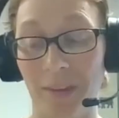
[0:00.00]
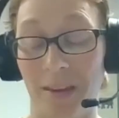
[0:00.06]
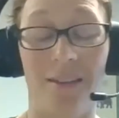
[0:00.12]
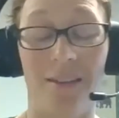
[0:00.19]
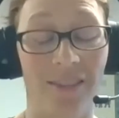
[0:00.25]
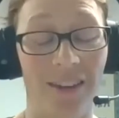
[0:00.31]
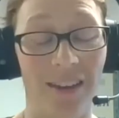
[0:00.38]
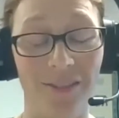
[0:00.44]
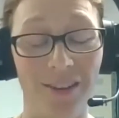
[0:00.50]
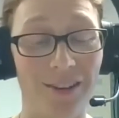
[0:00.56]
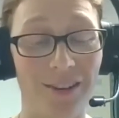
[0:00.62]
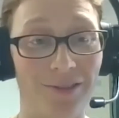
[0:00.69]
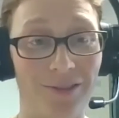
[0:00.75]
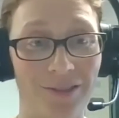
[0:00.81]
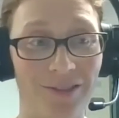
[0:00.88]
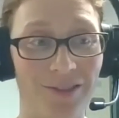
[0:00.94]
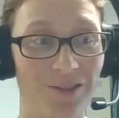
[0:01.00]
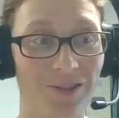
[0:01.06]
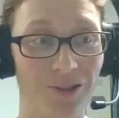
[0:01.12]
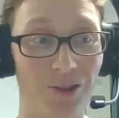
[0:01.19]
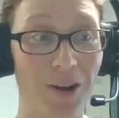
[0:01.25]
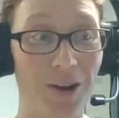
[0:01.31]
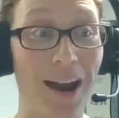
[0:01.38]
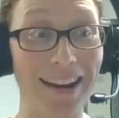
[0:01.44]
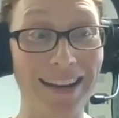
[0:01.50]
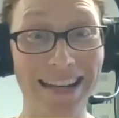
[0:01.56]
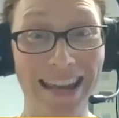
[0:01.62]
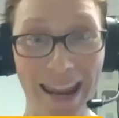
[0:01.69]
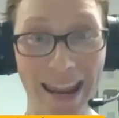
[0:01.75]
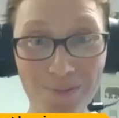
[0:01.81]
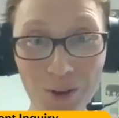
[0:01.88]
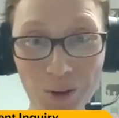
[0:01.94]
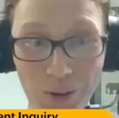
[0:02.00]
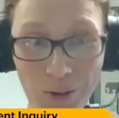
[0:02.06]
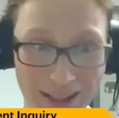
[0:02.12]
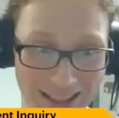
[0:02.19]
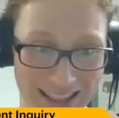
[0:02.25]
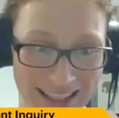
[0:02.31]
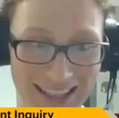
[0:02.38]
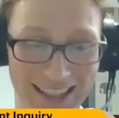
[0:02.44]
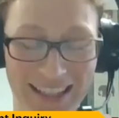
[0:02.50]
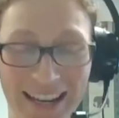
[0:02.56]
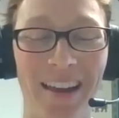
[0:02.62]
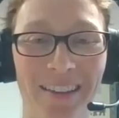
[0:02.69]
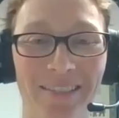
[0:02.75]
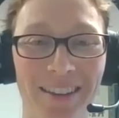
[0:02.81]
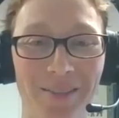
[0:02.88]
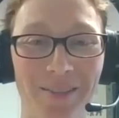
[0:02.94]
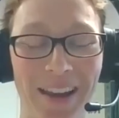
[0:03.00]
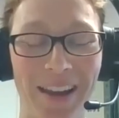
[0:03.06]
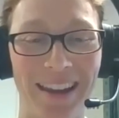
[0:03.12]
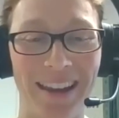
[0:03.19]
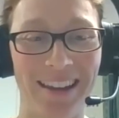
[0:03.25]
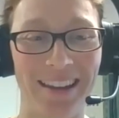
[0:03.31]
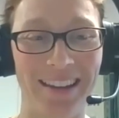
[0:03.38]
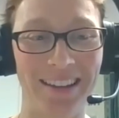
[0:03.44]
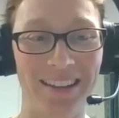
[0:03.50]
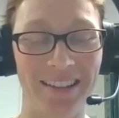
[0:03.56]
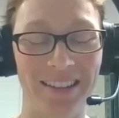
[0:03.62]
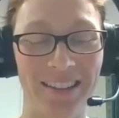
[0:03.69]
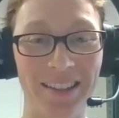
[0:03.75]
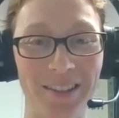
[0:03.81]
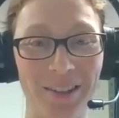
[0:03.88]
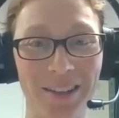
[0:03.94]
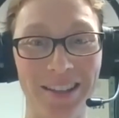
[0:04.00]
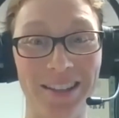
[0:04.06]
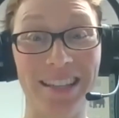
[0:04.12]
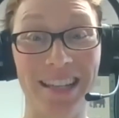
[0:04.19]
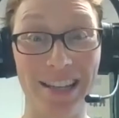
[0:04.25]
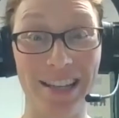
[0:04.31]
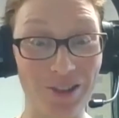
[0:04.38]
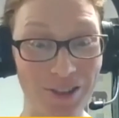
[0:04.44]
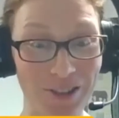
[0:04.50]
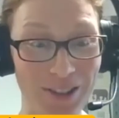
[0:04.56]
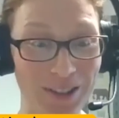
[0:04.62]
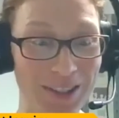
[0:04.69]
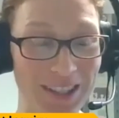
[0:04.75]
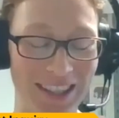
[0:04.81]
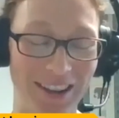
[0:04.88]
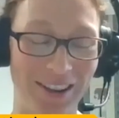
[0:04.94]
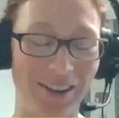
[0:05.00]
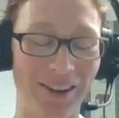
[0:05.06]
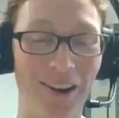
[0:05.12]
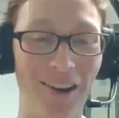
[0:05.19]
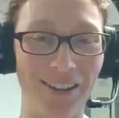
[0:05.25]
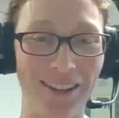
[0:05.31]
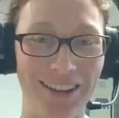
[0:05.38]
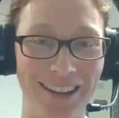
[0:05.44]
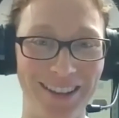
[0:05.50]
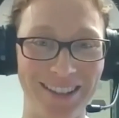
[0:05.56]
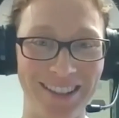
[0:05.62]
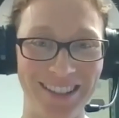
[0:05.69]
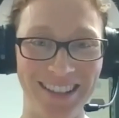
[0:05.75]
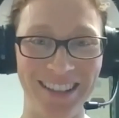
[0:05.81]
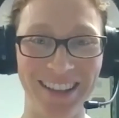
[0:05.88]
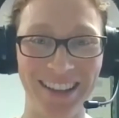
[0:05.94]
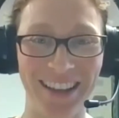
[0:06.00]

I've even tried name quizzes and having my students introduce their colleagues